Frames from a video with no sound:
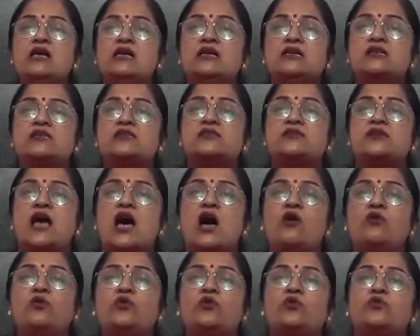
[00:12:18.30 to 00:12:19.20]

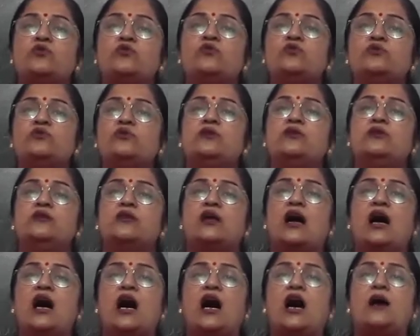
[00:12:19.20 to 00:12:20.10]
south to the
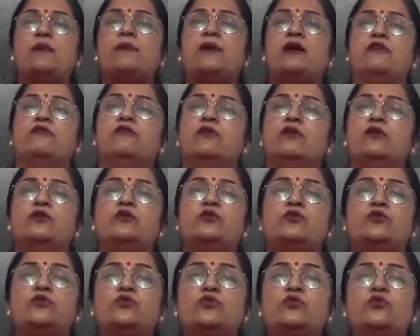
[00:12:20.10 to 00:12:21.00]
above
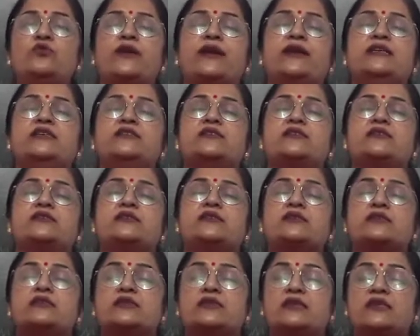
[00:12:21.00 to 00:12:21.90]
two ranges.
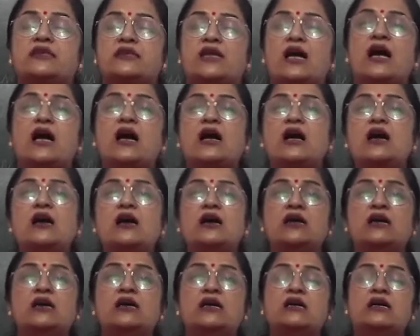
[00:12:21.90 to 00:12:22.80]
The
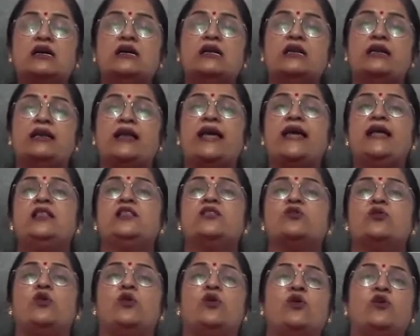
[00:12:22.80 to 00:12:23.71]

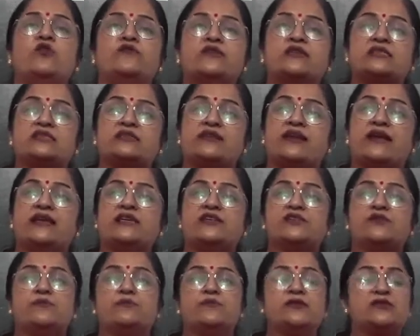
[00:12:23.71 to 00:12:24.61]
length of this
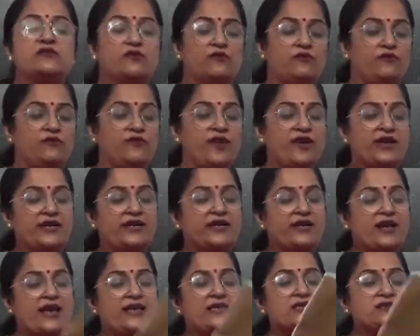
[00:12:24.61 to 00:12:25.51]
range means where it
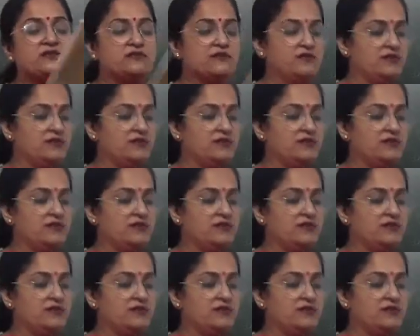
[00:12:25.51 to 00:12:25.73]
lies.